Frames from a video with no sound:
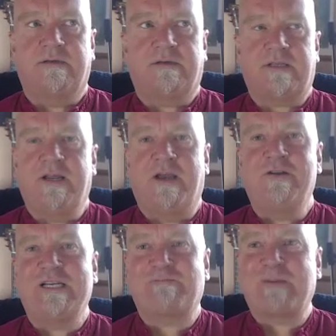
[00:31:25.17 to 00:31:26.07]
I don't know who
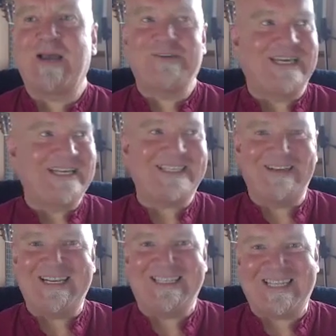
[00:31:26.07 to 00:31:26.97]
this bloke is.
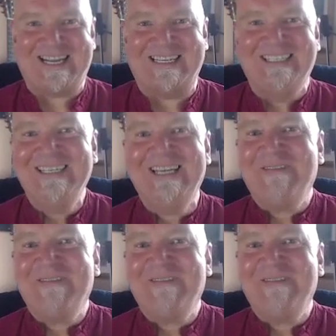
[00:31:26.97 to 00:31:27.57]
It's like,